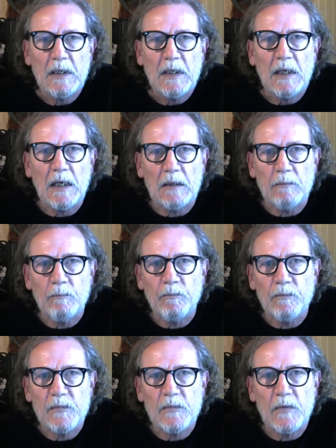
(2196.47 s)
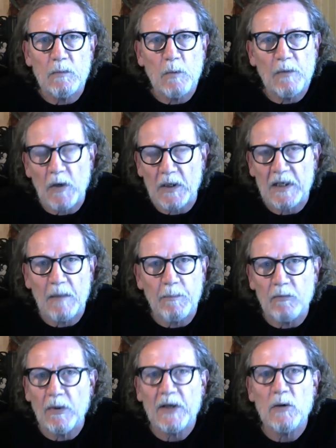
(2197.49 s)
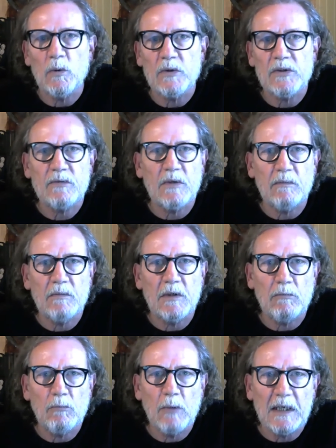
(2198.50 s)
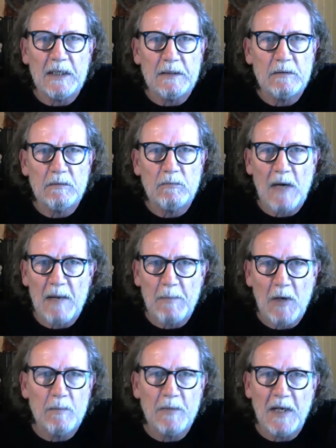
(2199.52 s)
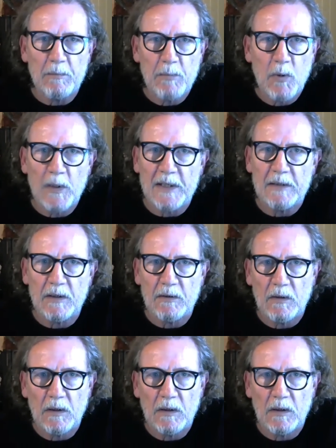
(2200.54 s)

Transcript: And we've got a couple of records that really ram home that point that,